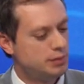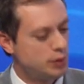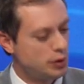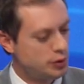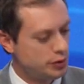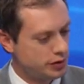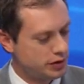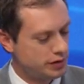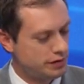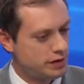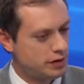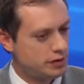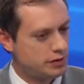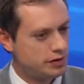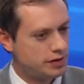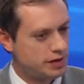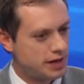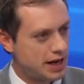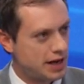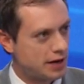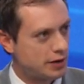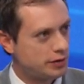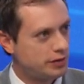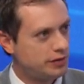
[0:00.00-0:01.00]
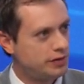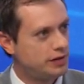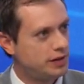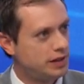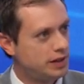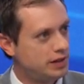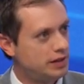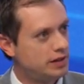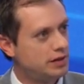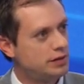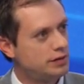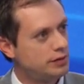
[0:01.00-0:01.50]
most of those now
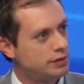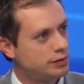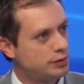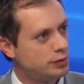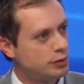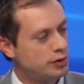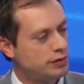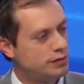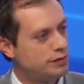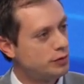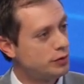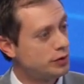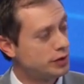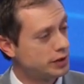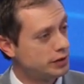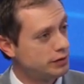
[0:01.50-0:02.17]
send sort of for a